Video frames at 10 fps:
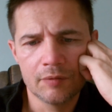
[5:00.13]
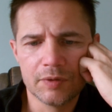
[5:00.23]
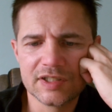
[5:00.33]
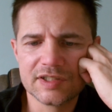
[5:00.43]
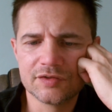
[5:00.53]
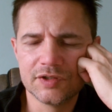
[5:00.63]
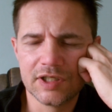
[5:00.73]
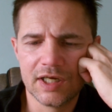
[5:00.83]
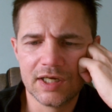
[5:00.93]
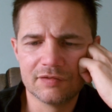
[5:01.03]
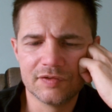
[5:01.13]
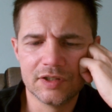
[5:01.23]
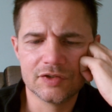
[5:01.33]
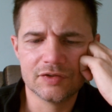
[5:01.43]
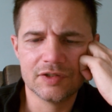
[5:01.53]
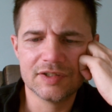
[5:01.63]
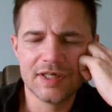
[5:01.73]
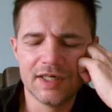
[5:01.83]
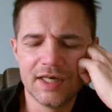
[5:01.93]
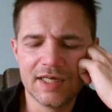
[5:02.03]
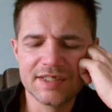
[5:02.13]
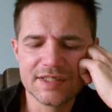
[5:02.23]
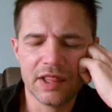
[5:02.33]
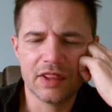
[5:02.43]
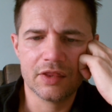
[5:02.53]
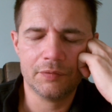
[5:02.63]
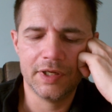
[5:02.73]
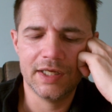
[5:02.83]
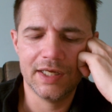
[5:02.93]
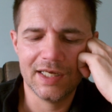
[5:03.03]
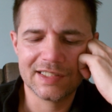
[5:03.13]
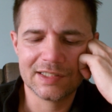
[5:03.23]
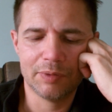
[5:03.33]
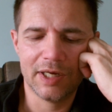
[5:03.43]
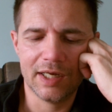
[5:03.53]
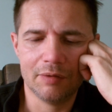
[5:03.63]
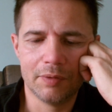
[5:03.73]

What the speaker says: but that's 3.5 years, so you're going to take less than 3 years to pay it